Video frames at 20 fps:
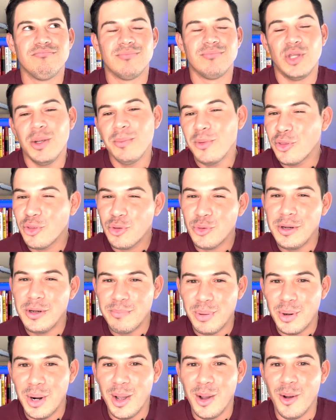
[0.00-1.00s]
3
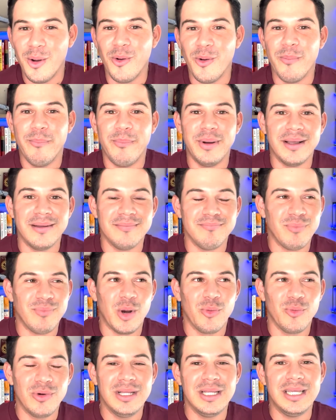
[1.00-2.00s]
pro, but
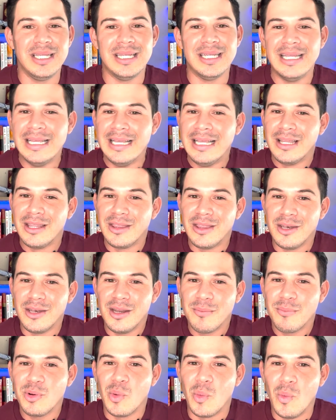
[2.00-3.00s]
really the
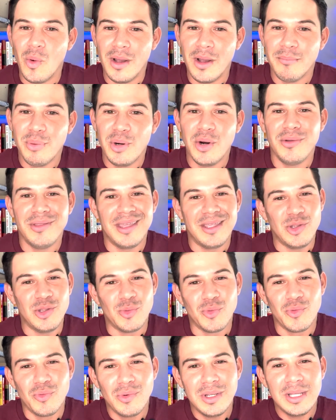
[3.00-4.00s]
#1 pro that you
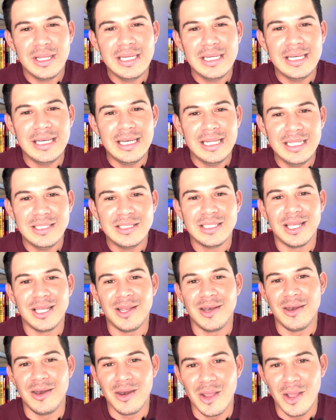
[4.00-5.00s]
really need
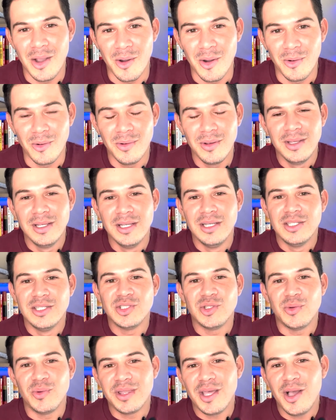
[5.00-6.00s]
to know.
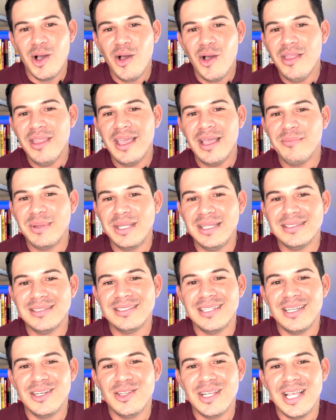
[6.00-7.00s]
So with all that being
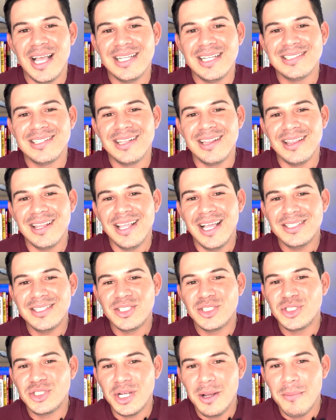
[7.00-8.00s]
said, you guys,
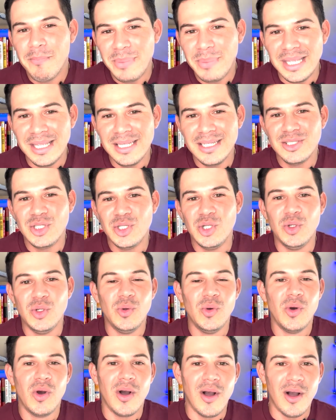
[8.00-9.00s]
let's jump
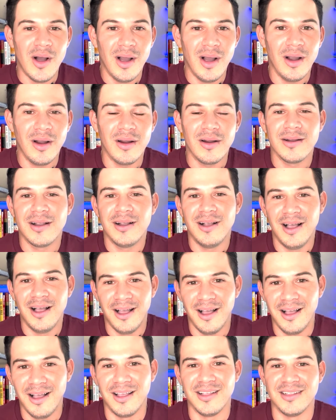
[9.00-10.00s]
into our
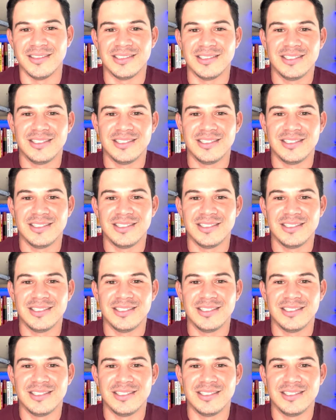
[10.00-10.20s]
cons.